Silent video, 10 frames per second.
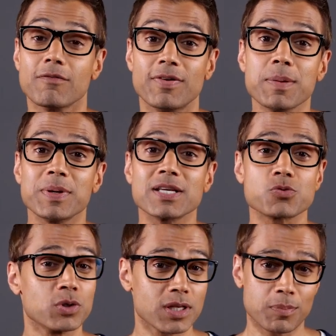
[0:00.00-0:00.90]
Vaping
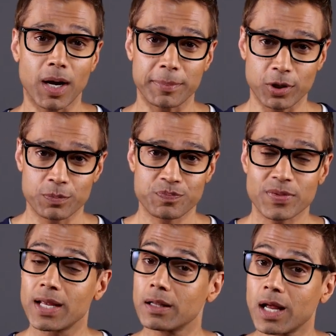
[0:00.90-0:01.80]
is really popular,
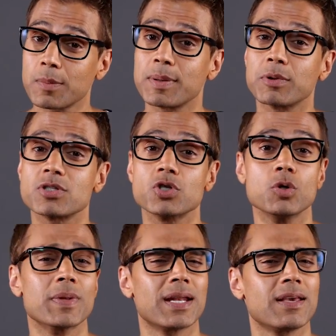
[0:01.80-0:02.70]
and a lot of people
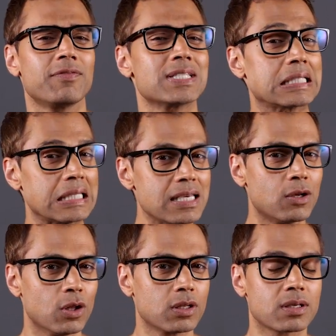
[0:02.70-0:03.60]
assume that if it's
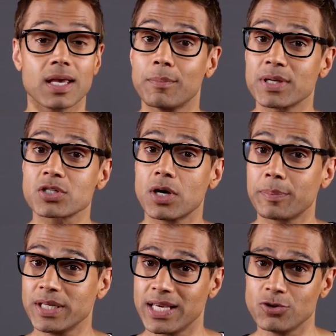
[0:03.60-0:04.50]
legal, it must not
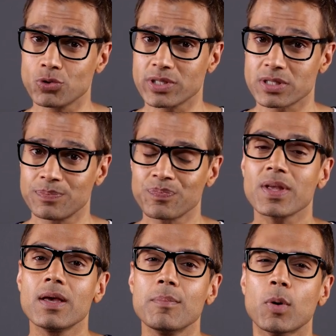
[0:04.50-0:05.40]
be dangerous.
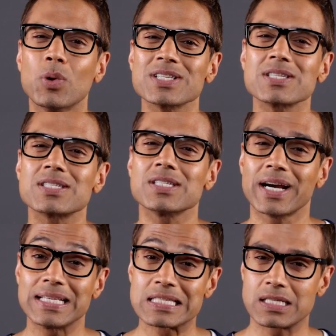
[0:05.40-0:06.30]
But what does the
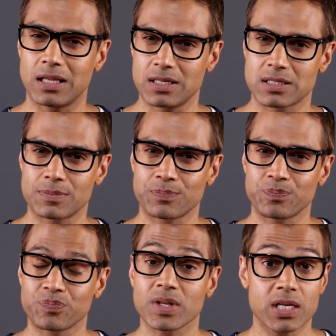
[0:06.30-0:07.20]
science tell us?
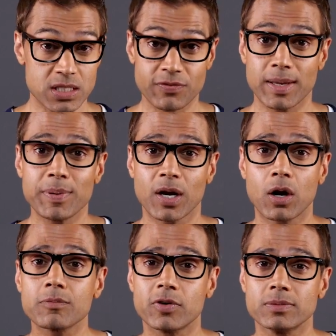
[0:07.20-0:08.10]
Is vaping
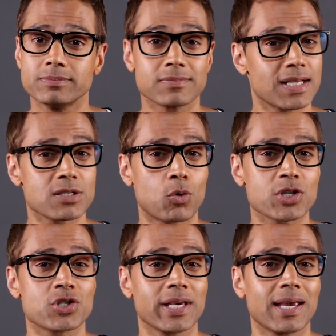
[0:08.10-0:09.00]
harmful? That's a
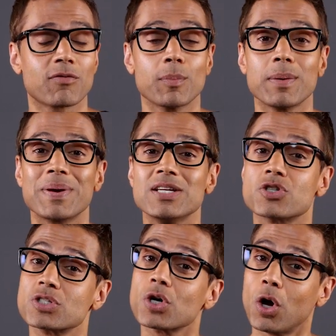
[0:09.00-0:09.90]
question I get from my
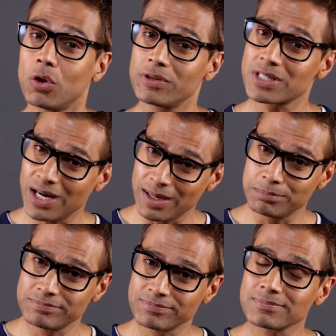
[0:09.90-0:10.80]
patients all the time.
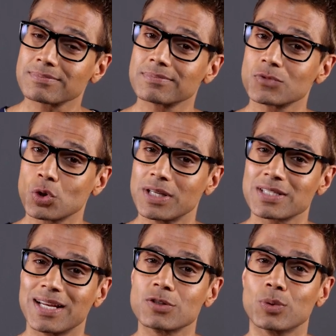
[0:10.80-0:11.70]
So
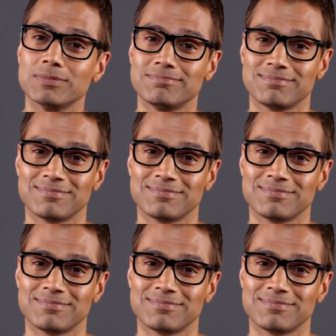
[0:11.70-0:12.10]
let's get into it.